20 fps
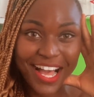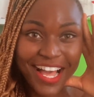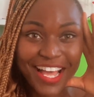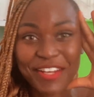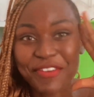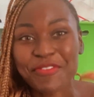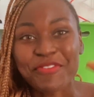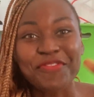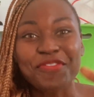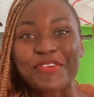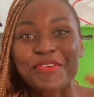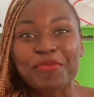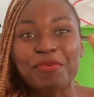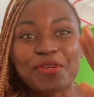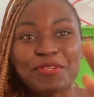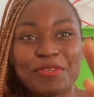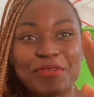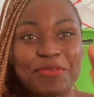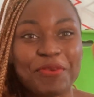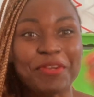I don't even know
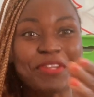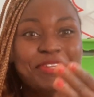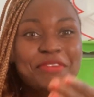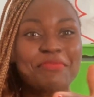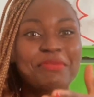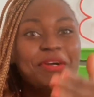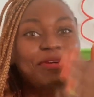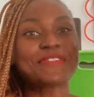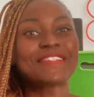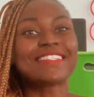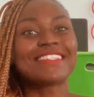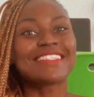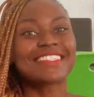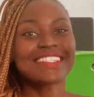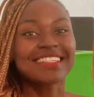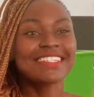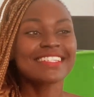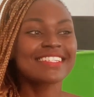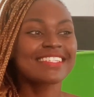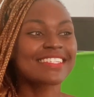what you're talking about.
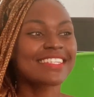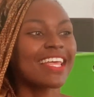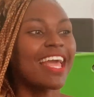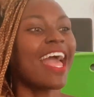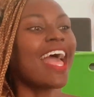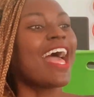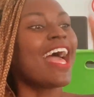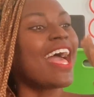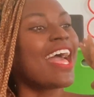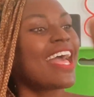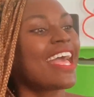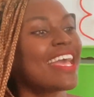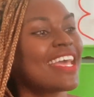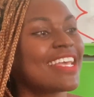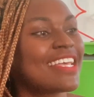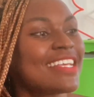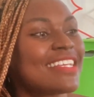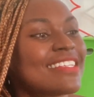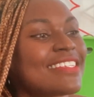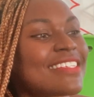This
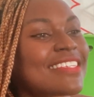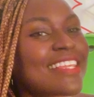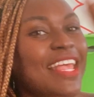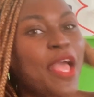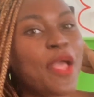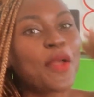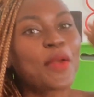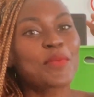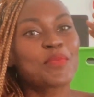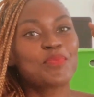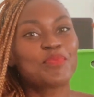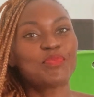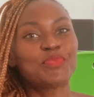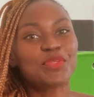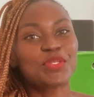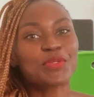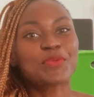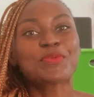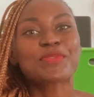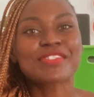is
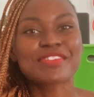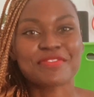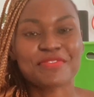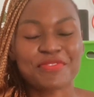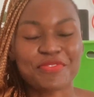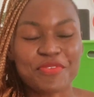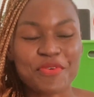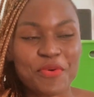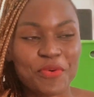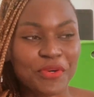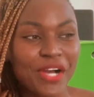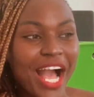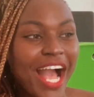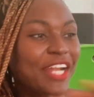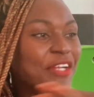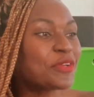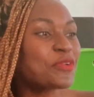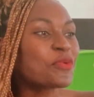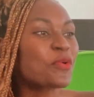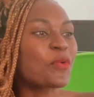beautiful. I
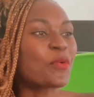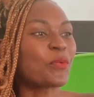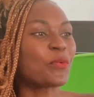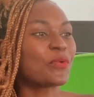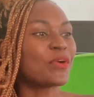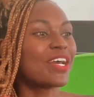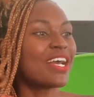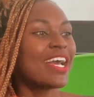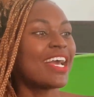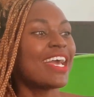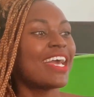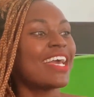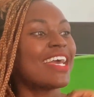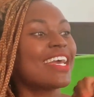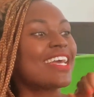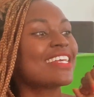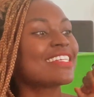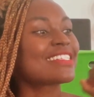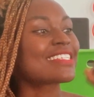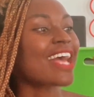don't know,
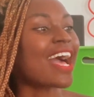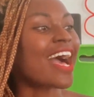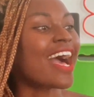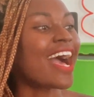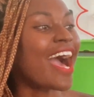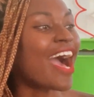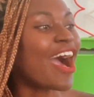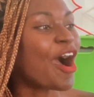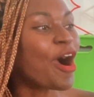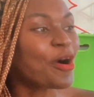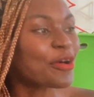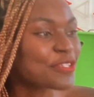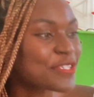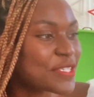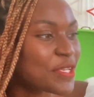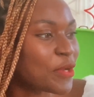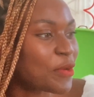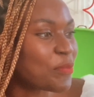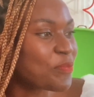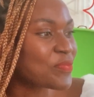it's
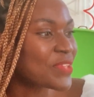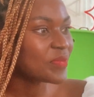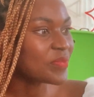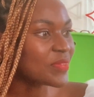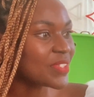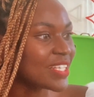awesome.